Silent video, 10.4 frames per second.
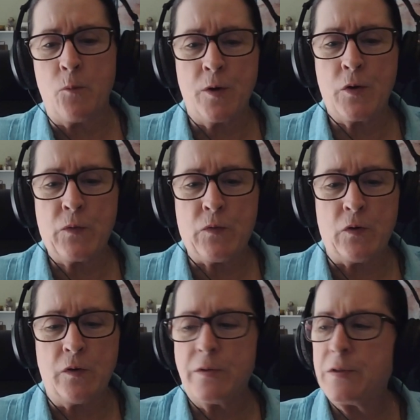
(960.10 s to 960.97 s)

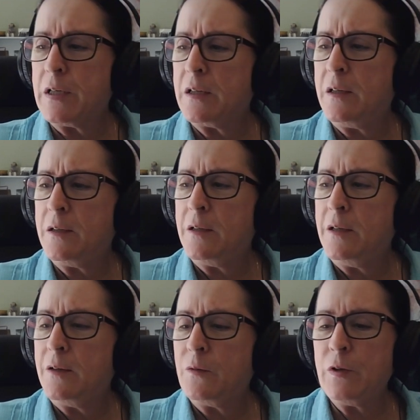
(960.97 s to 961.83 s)
wonderful. It's like,
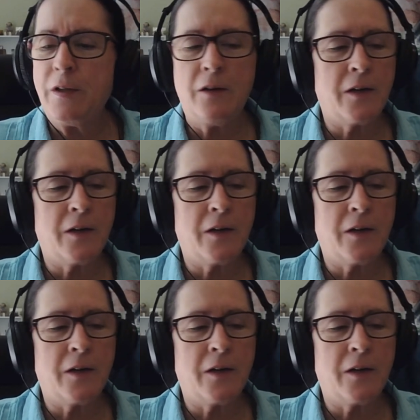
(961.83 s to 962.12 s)
really?